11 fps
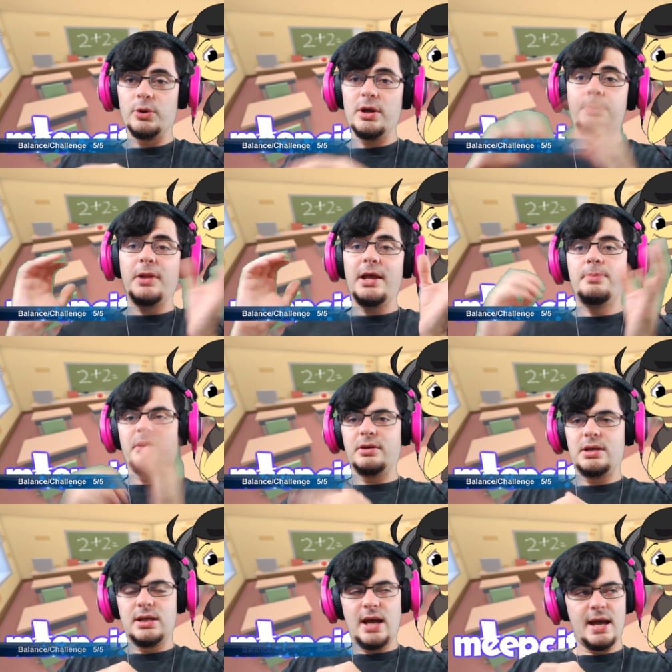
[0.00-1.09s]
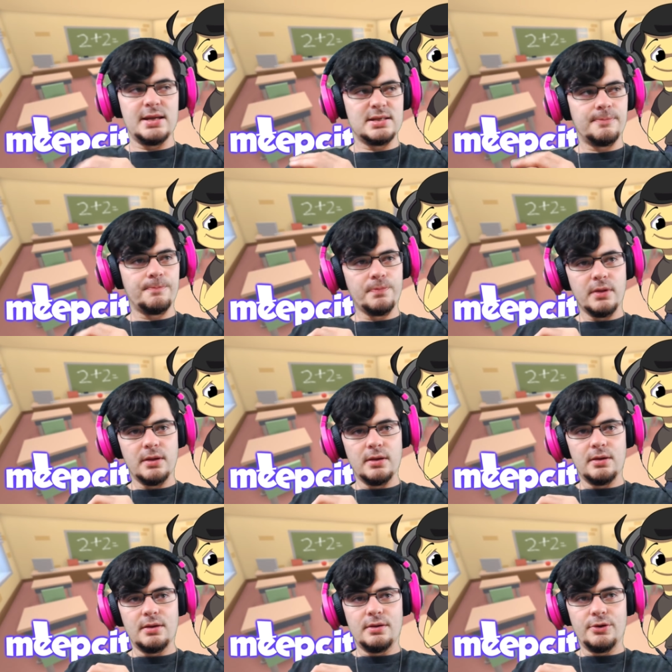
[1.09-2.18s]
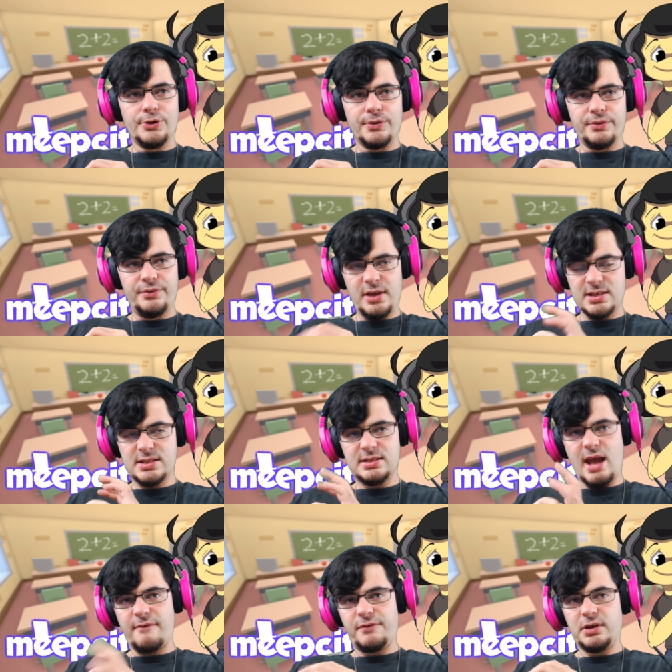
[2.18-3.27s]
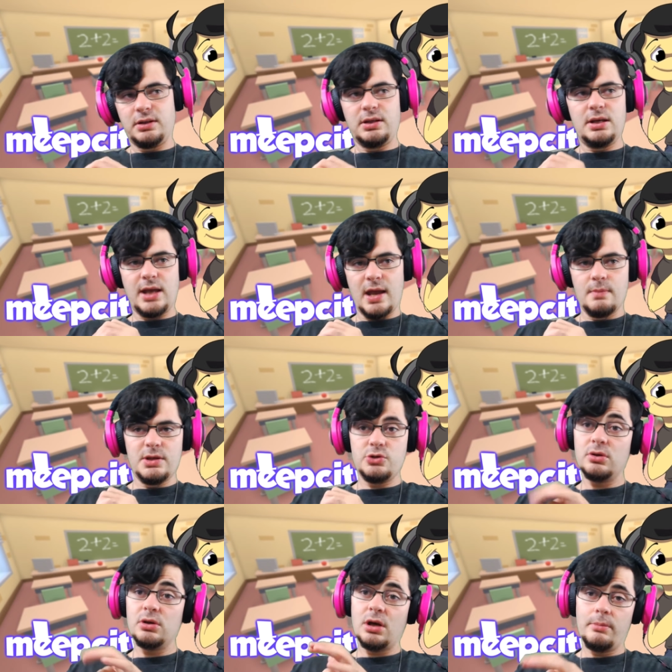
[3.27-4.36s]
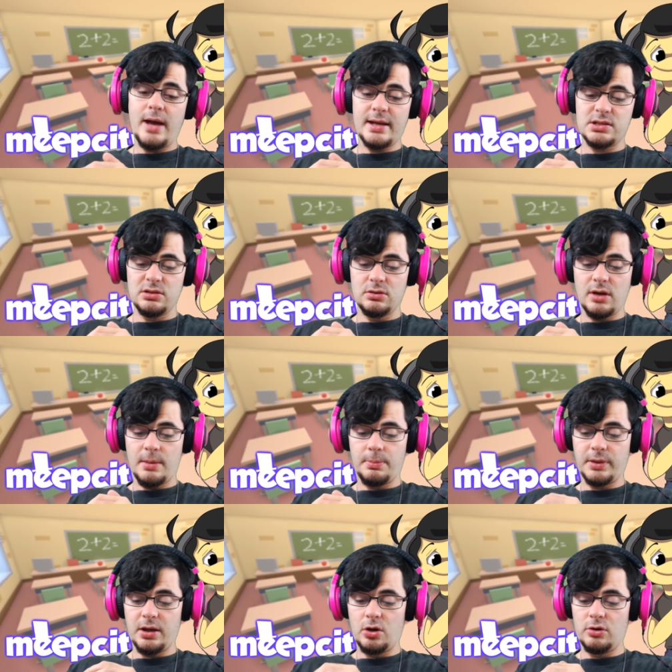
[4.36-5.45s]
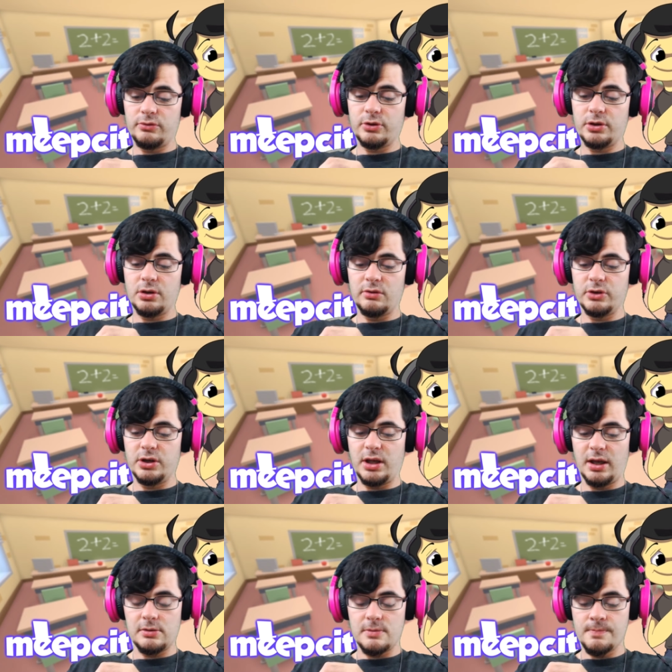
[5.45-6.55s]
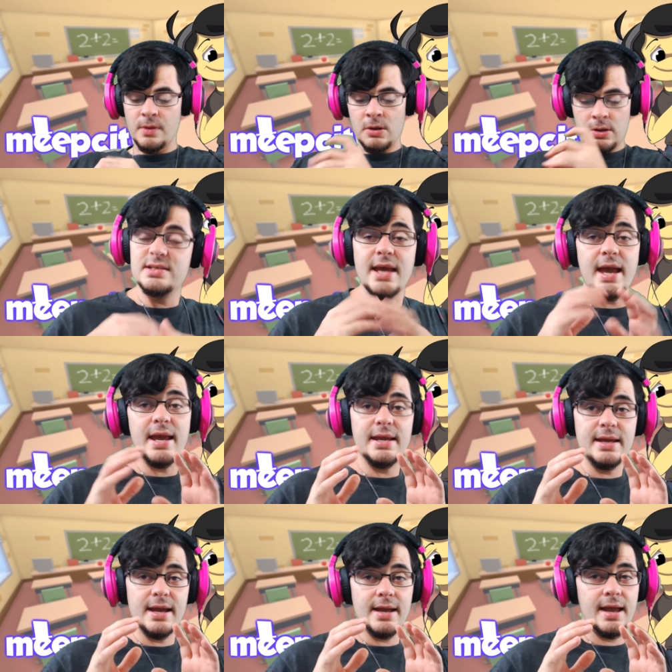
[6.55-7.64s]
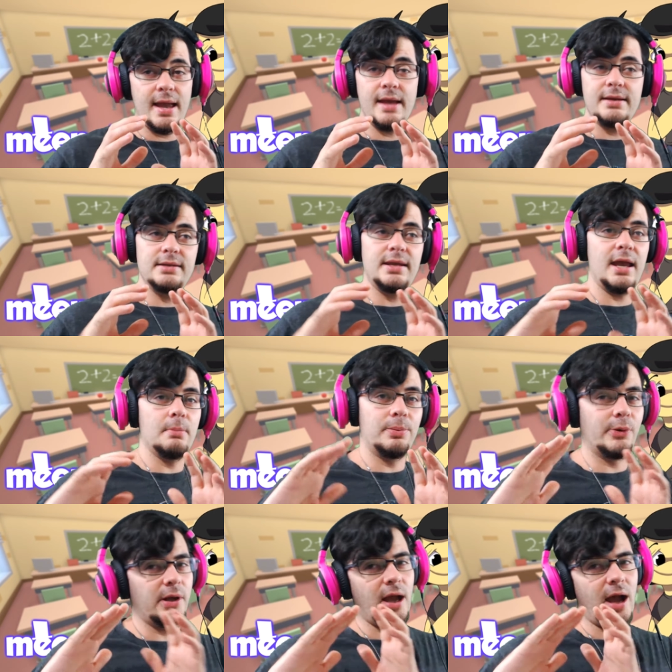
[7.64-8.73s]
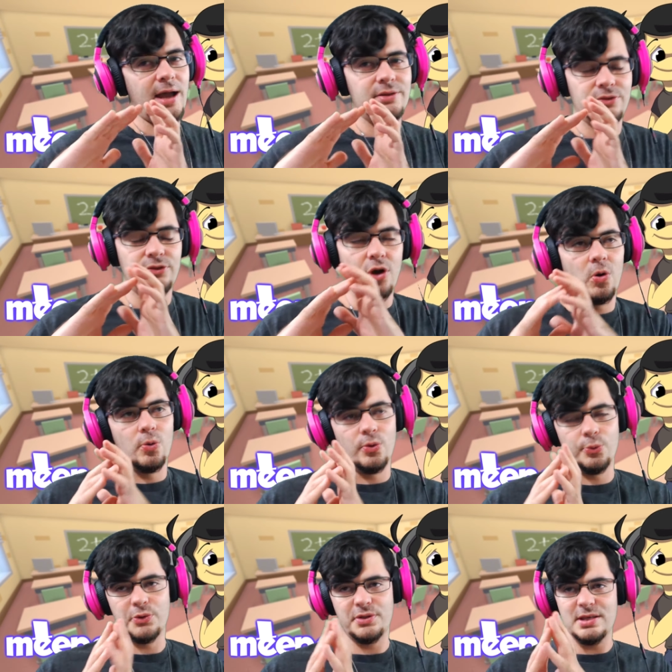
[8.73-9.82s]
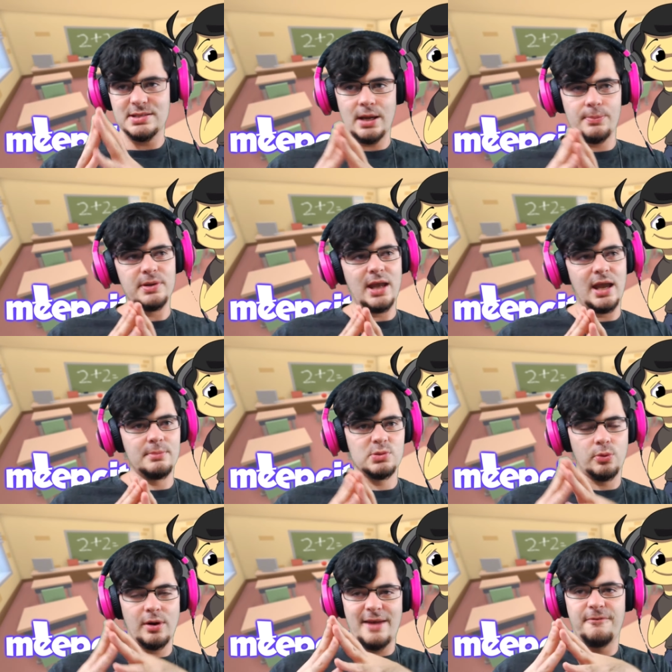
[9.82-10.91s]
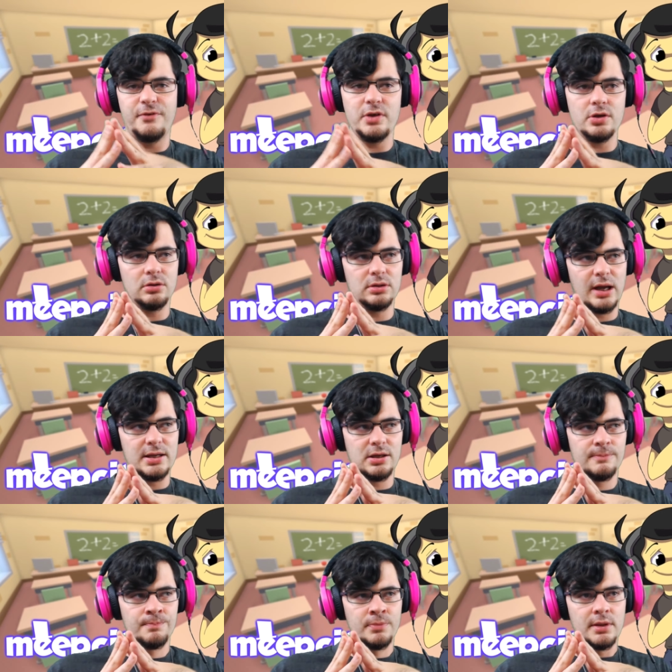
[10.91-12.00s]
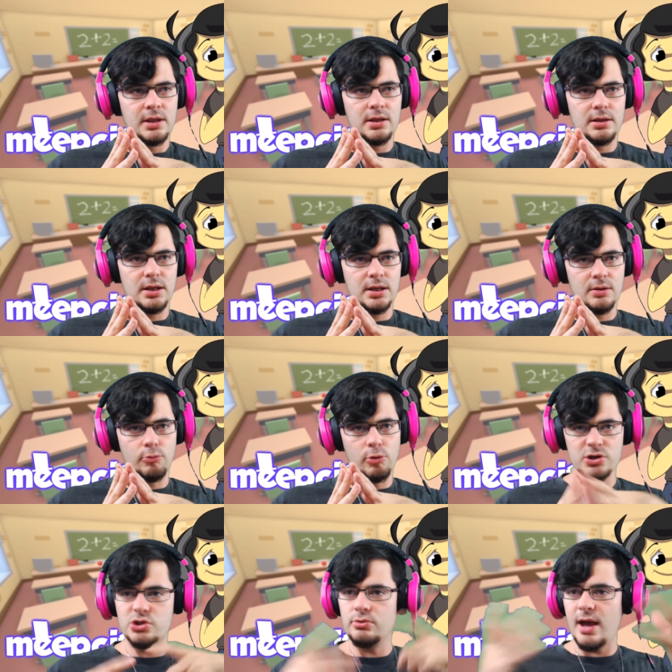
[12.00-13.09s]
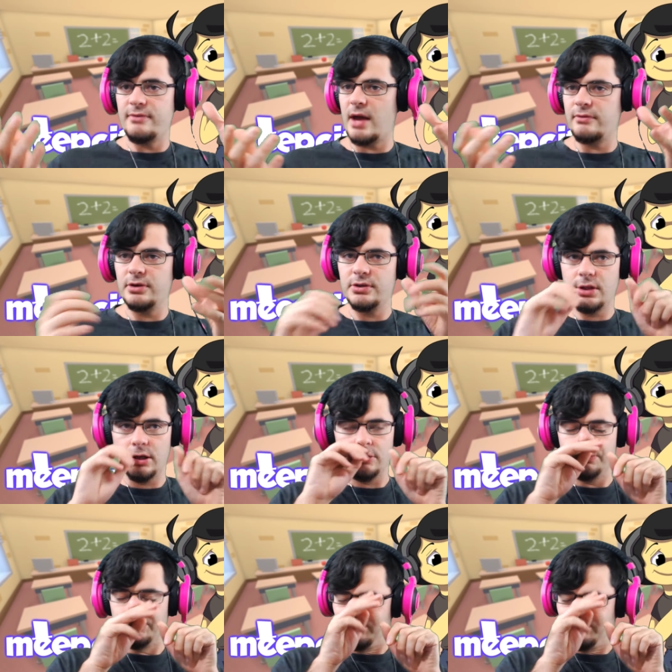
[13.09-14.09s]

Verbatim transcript: Replayability, guys. This is definitely a game that you can come back to and play over and over again. There is a end game point, I though, with these type of games where I feel like once you have everything,